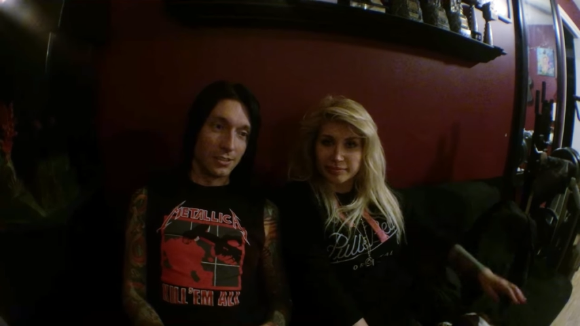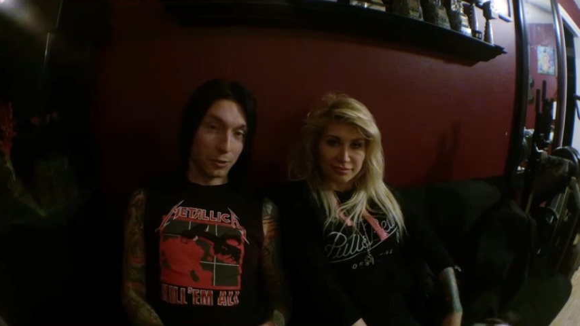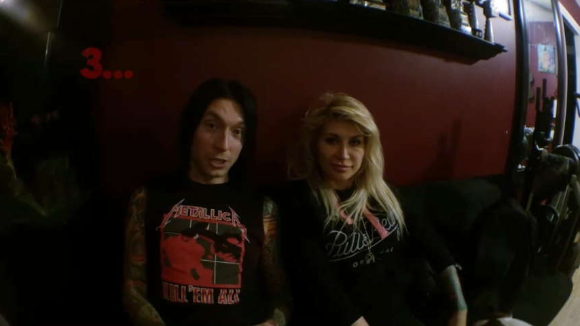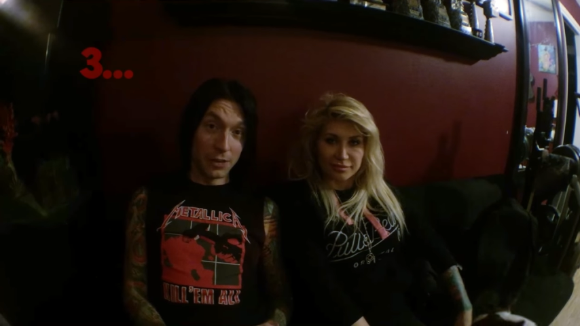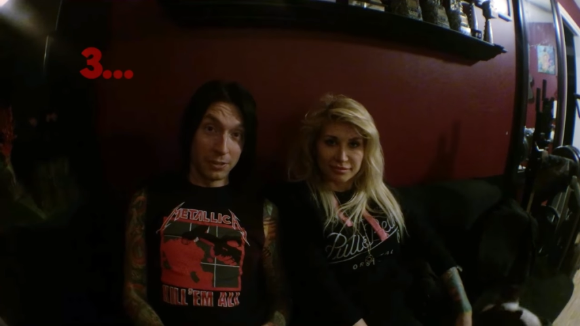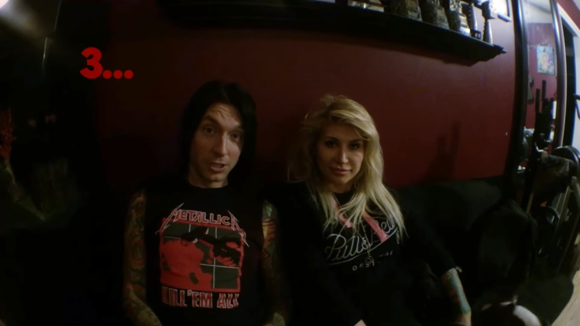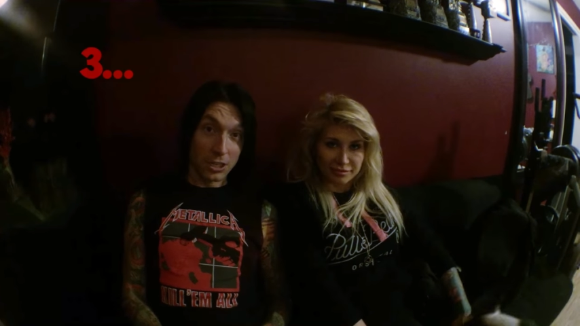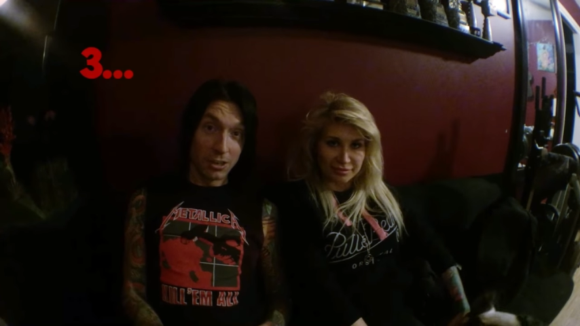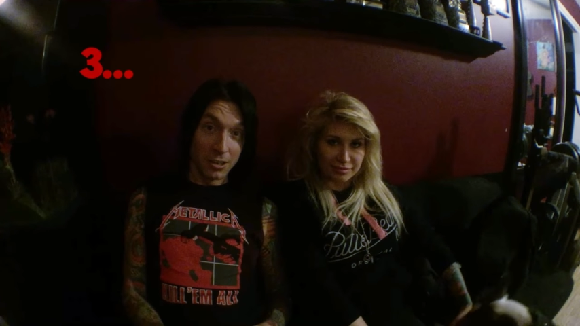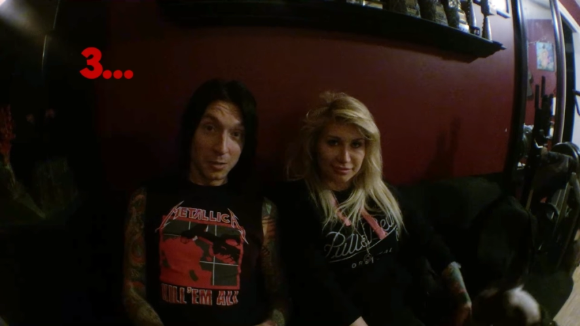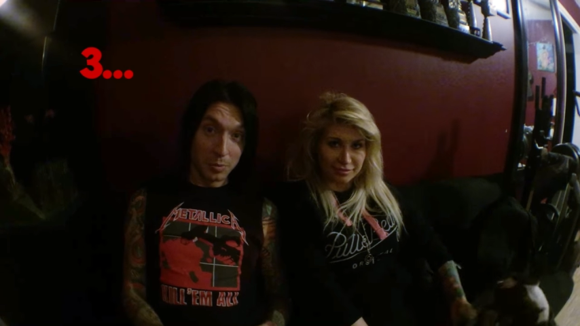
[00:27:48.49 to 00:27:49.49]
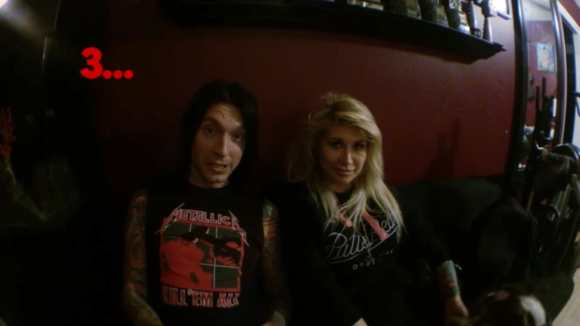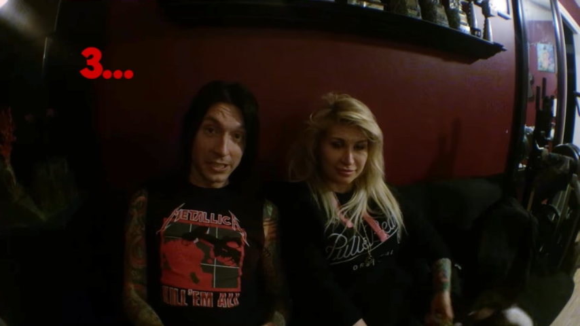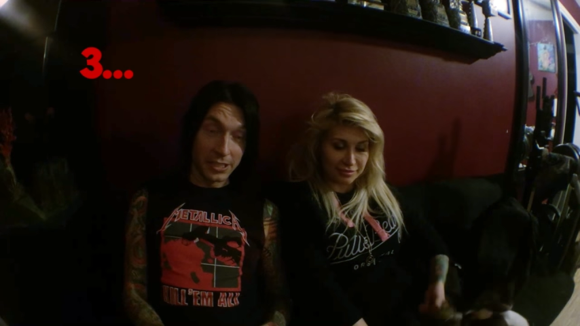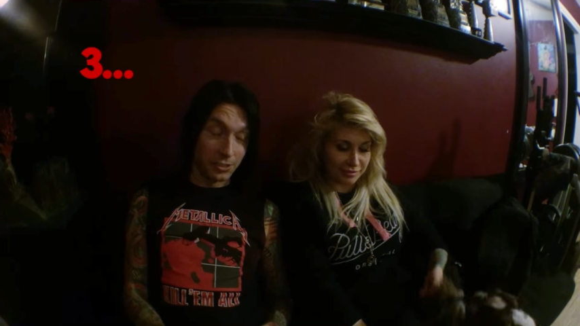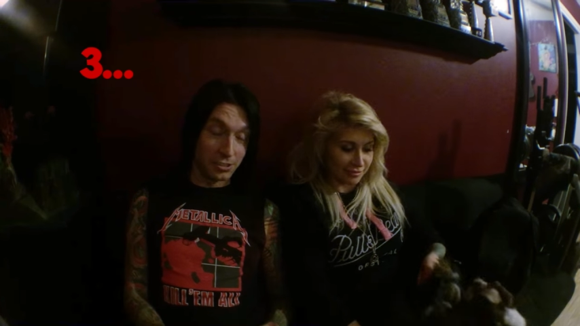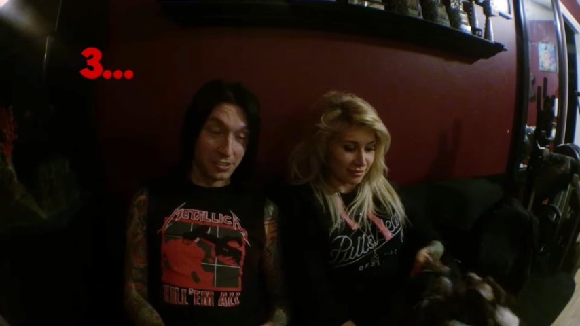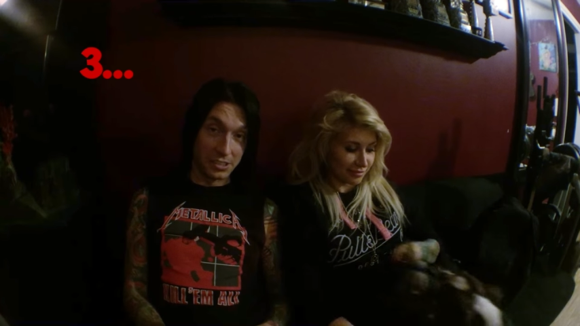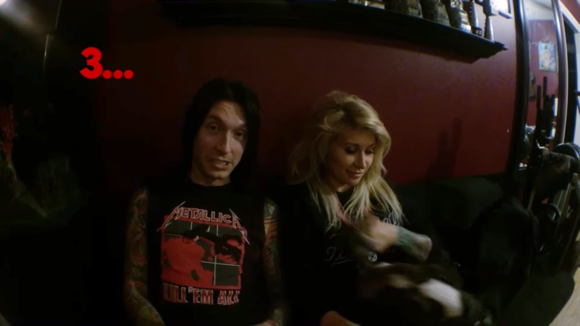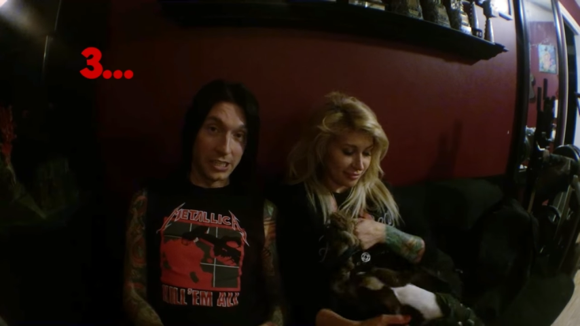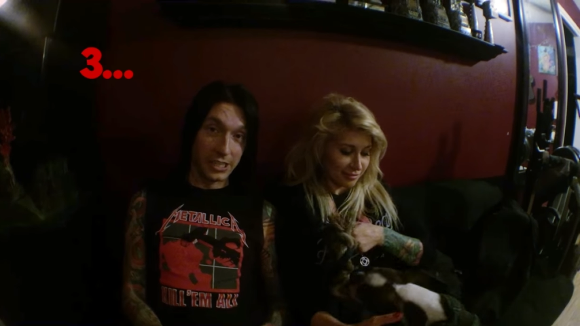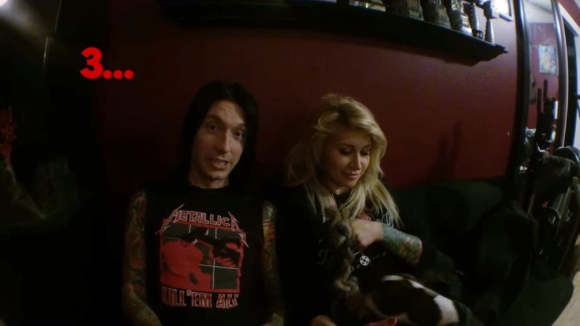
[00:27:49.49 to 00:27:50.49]
Speaker 1: If you're driving your car and playing it, you're
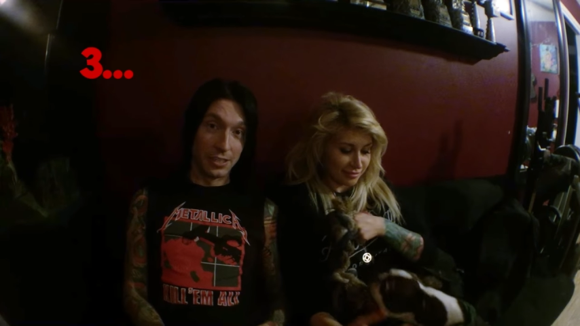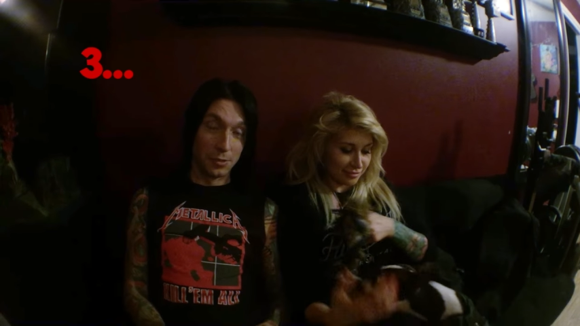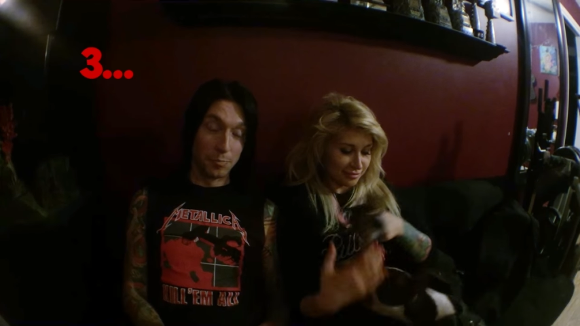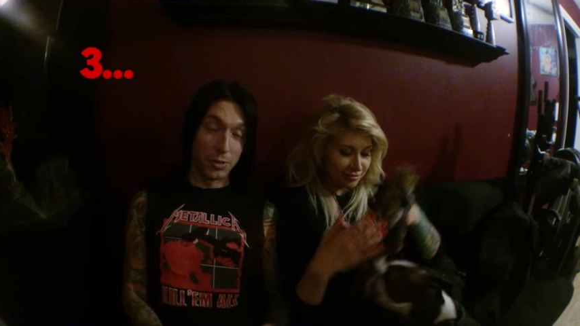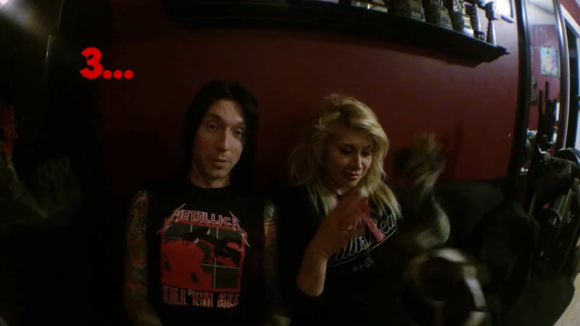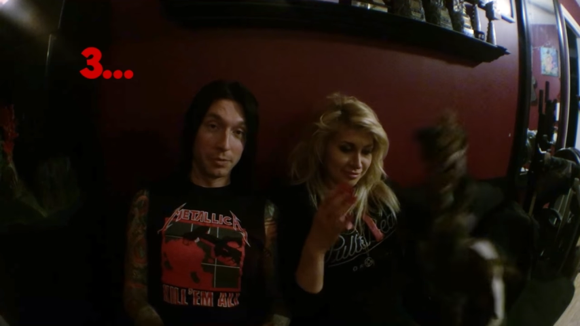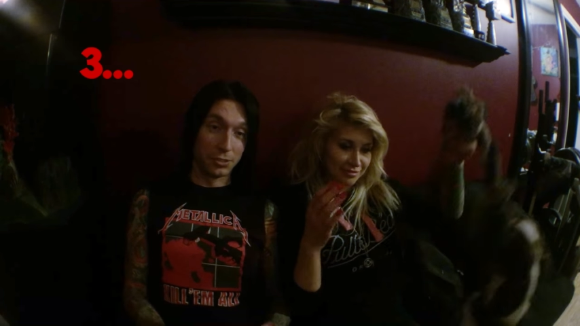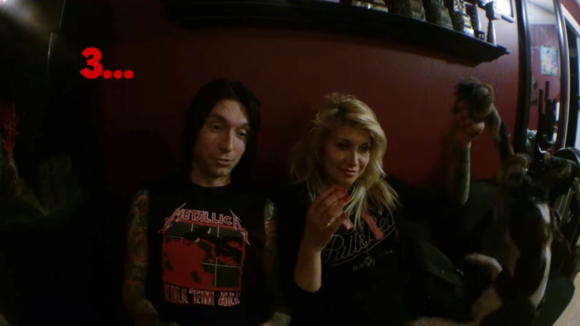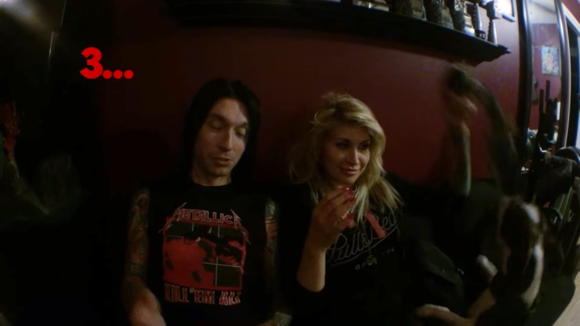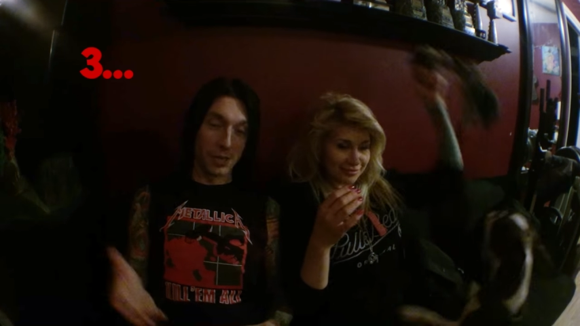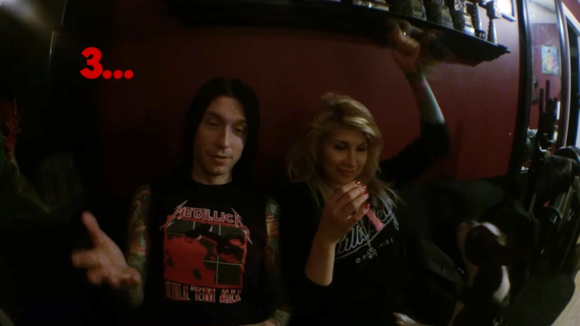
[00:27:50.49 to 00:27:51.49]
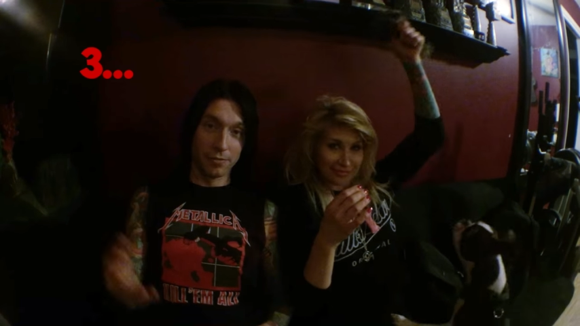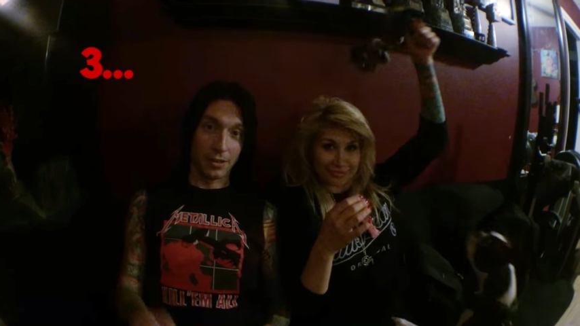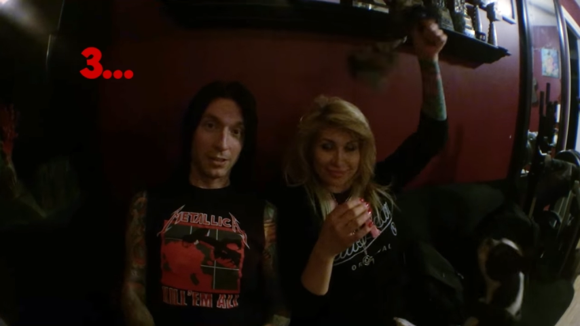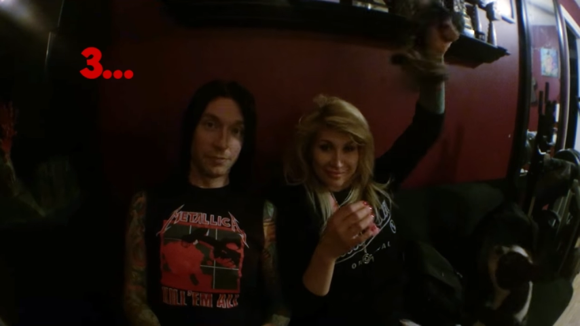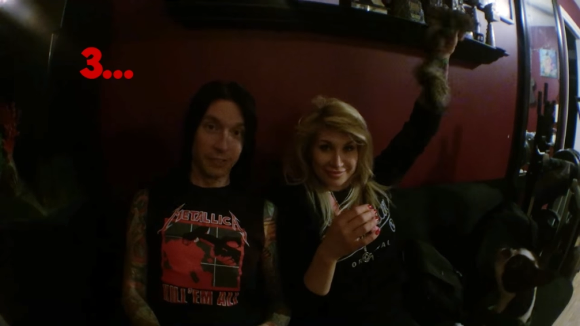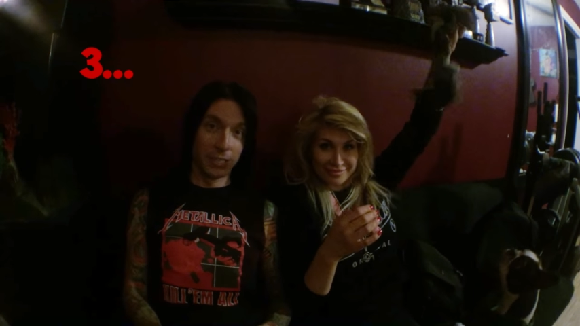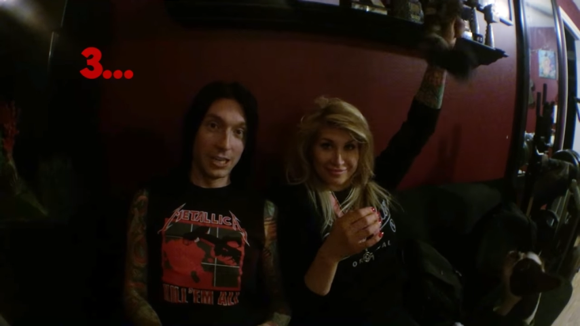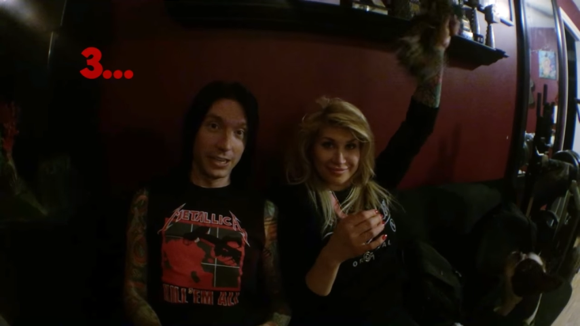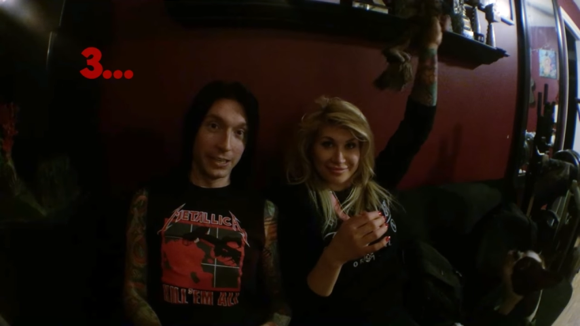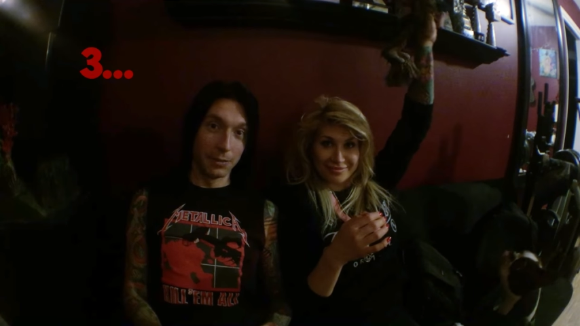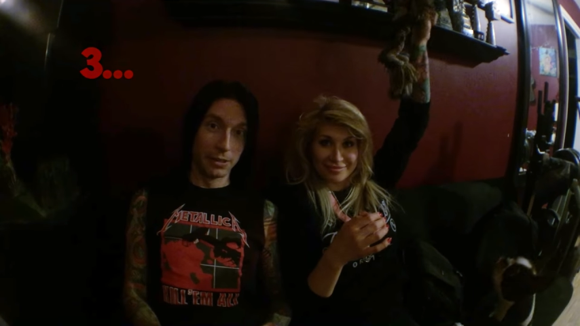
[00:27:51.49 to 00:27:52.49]
just an idiot, and you probably should drive off a cliff and
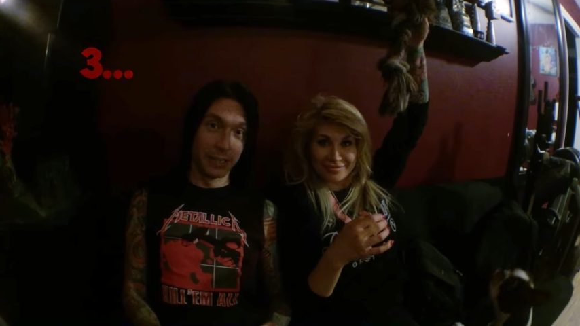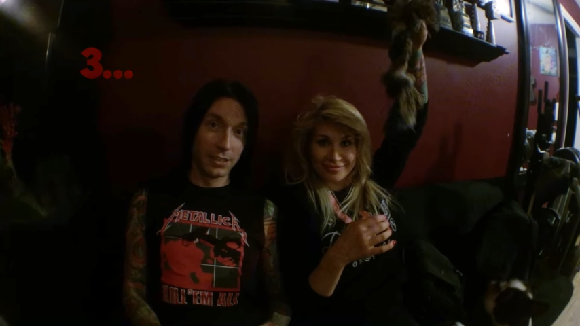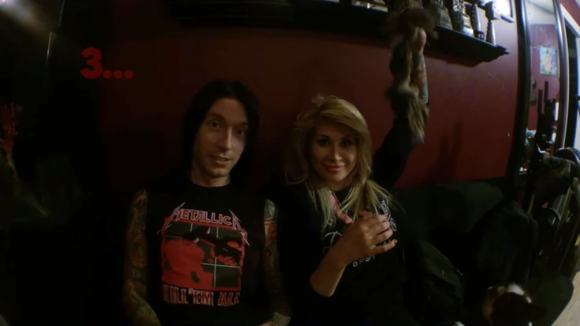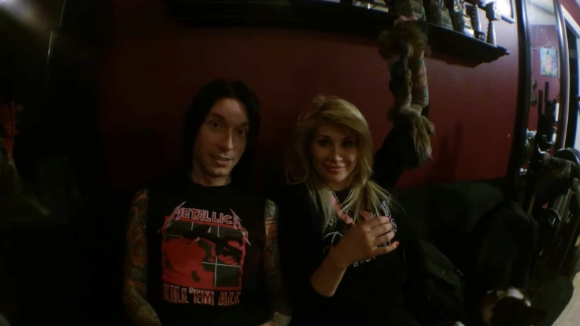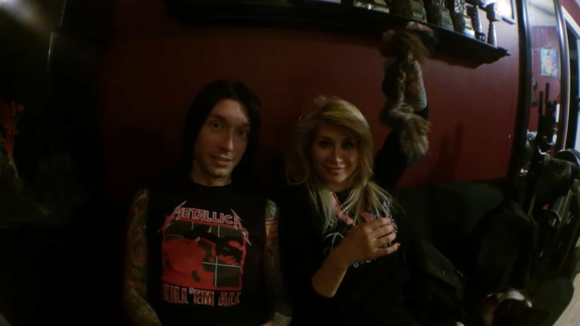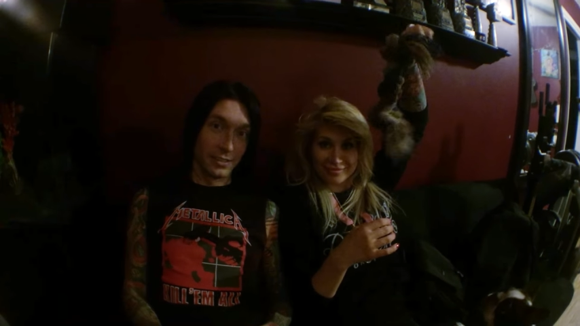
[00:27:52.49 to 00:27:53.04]
die anyway.